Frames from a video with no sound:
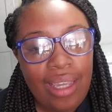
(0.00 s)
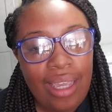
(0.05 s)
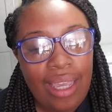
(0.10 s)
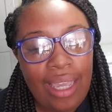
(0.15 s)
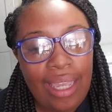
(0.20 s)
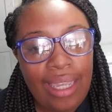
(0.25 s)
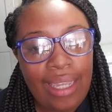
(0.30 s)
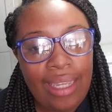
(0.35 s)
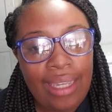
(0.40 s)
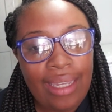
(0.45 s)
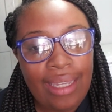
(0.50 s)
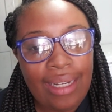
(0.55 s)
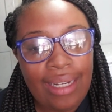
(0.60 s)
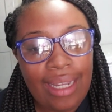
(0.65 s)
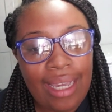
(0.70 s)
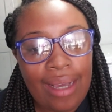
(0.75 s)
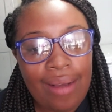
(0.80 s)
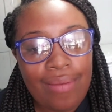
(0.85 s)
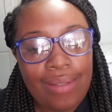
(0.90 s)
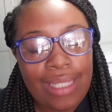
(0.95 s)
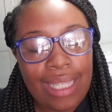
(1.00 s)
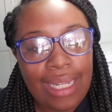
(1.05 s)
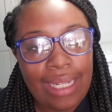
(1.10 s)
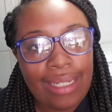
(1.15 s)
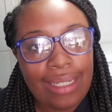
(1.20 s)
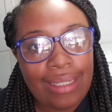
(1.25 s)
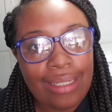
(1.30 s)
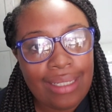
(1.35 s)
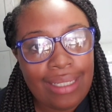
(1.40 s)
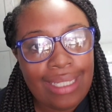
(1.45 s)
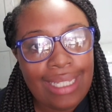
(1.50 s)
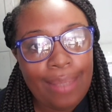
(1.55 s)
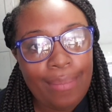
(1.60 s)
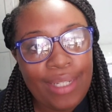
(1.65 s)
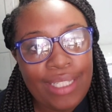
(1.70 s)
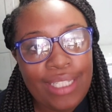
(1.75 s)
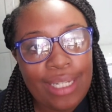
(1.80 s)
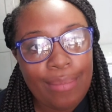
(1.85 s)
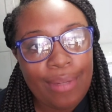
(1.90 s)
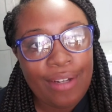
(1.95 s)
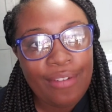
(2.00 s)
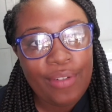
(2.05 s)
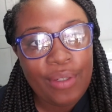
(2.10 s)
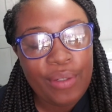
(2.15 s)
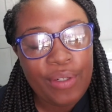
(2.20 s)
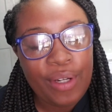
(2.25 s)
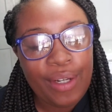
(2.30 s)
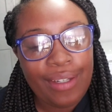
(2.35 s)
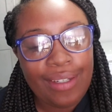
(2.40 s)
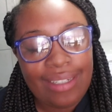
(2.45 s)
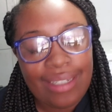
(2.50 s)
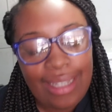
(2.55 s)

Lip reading: And I was like, let me turn my phone on.